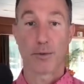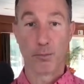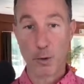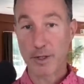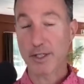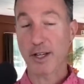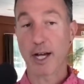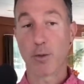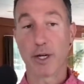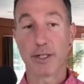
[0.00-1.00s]
moving
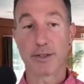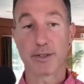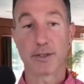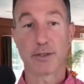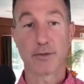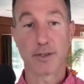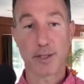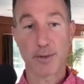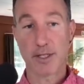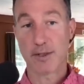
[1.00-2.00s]
sideways.
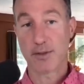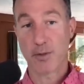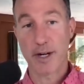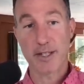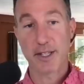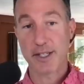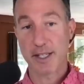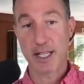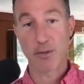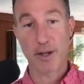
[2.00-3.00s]
This was in twenty
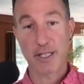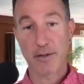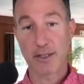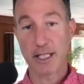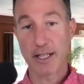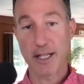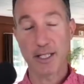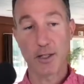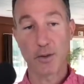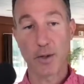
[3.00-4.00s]
sixteen, twenty seventeen,
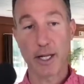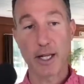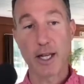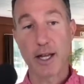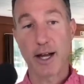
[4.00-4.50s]
nineteen, and twenty.